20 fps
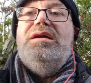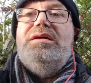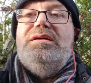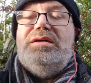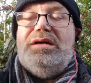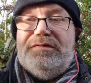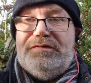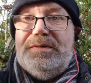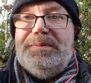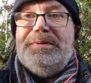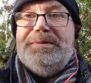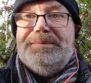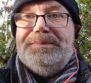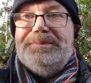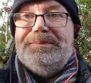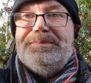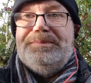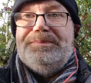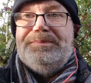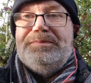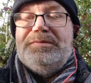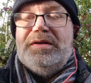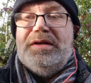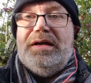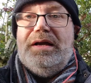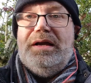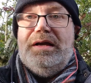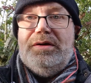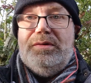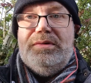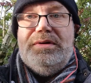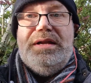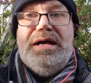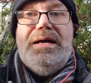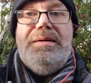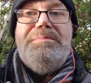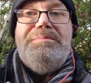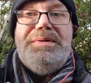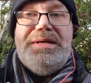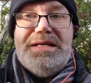government. And on
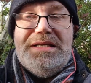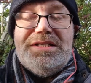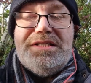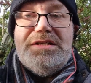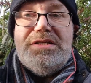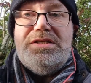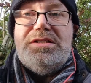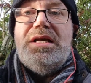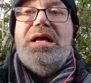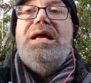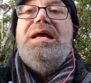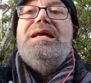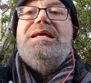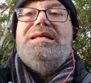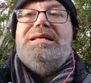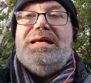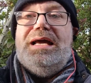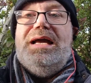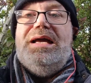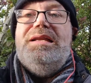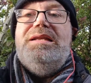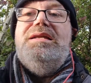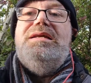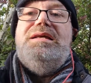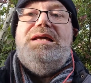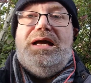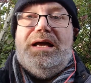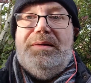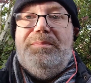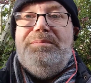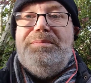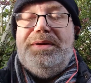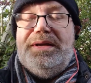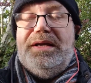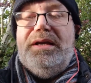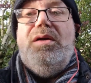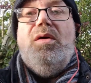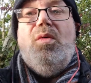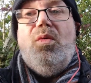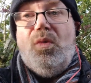that basis, can
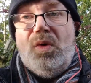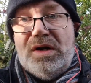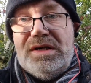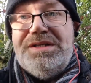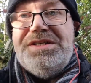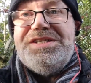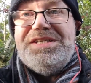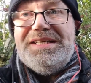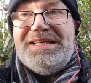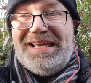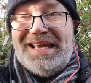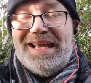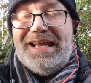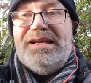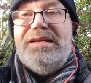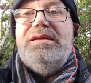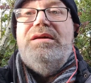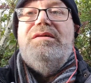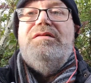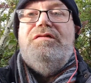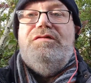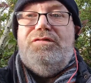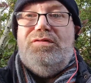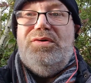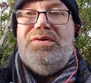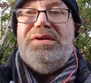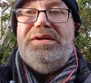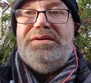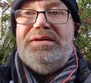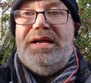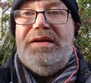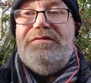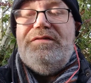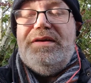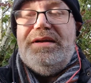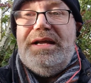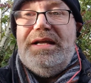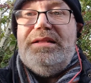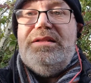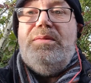campaign once again for a
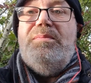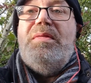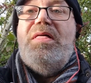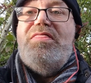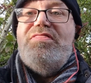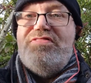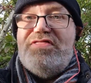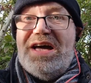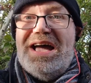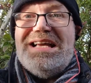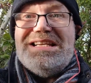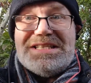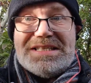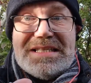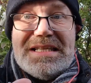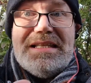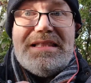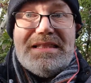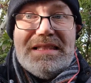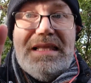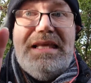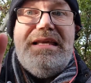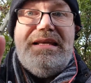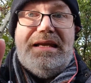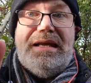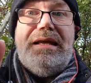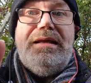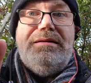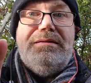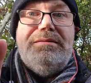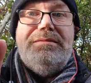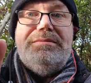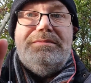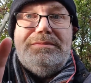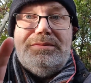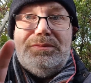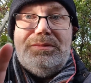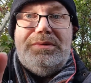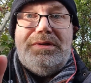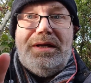referendum. That's the theory,
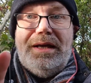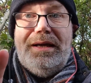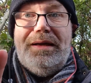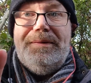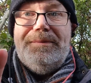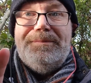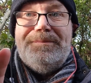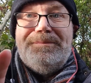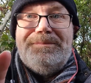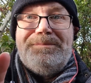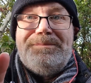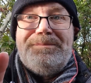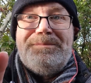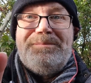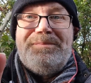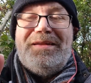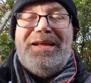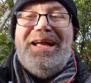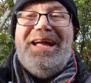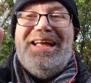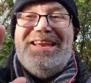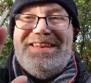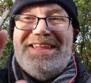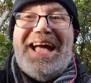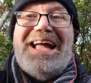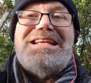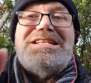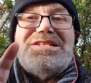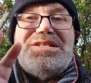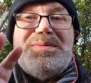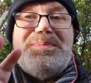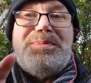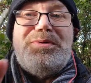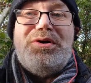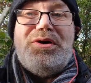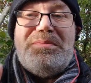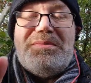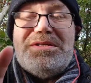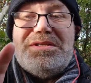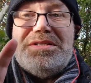okay? And that's the
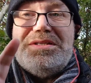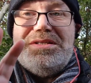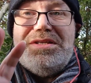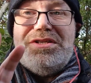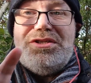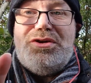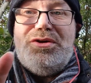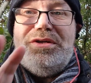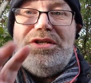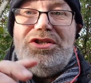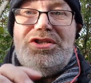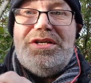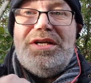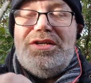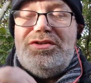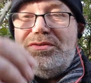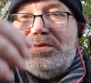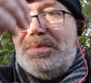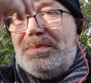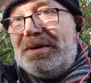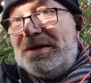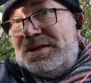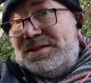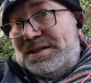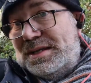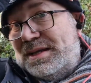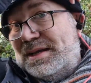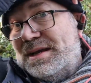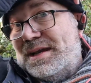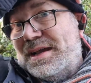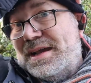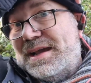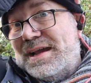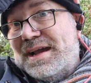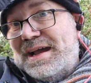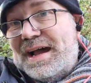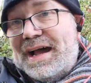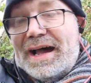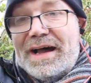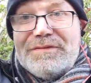promise that the Scottish National Party
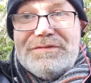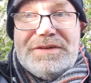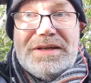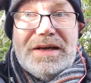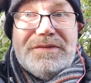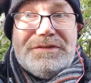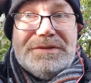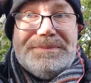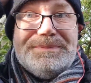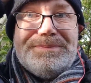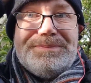have given.